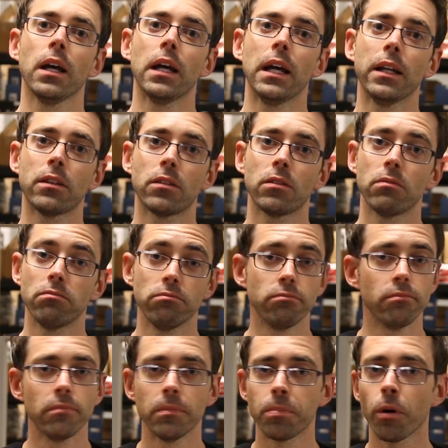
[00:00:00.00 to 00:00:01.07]
It's
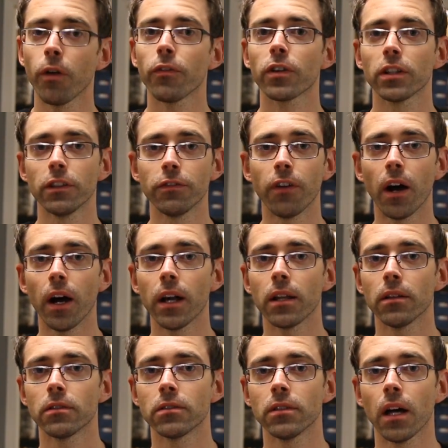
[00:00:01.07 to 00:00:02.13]
perfectly fine.
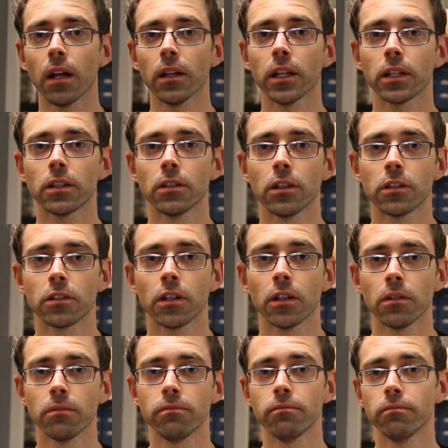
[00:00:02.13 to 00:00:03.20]
It's not like it's
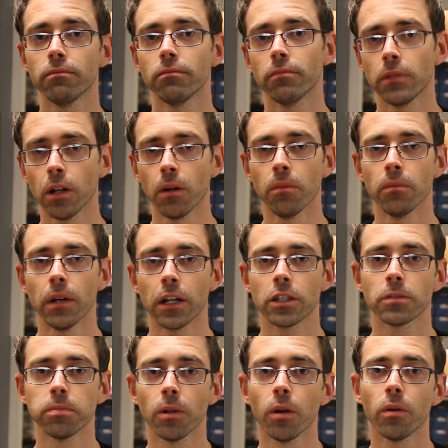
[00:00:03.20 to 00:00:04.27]
going to,
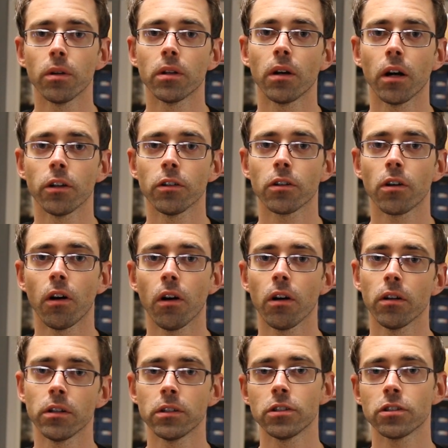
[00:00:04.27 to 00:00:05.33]
explode on your
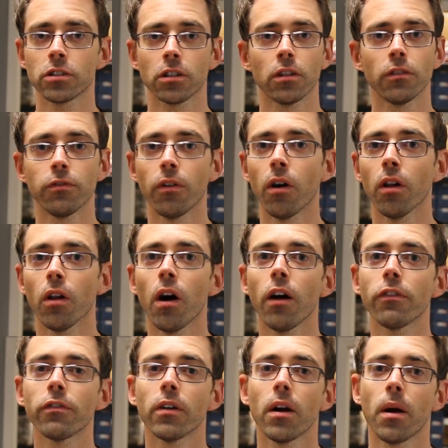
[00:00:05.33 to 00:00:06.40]
car and just going to fall
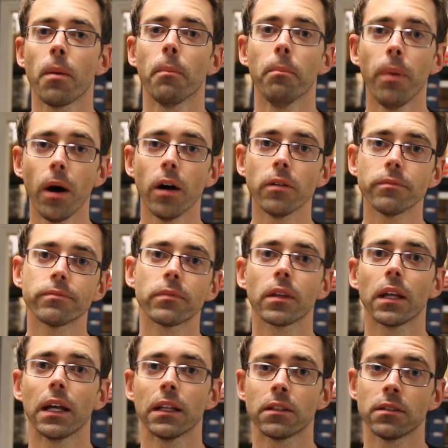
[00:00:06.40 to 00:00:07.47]
off, but
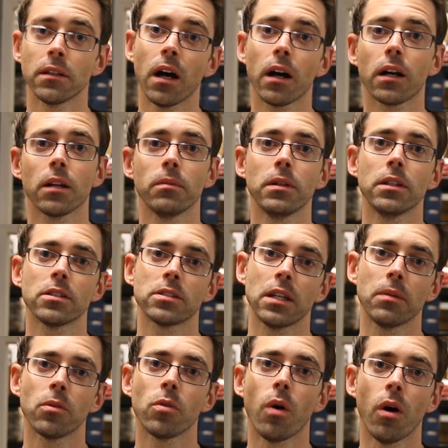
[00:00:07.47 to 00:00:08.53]
it's not going to be the
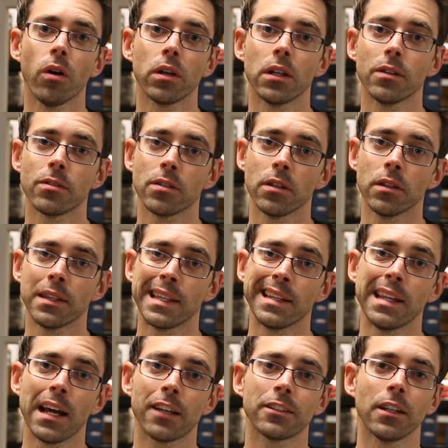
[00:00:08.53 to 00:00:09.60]
same quality as in the
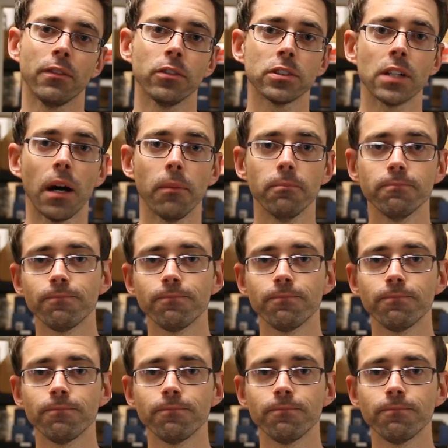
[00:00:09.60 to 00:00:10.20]
next levels up.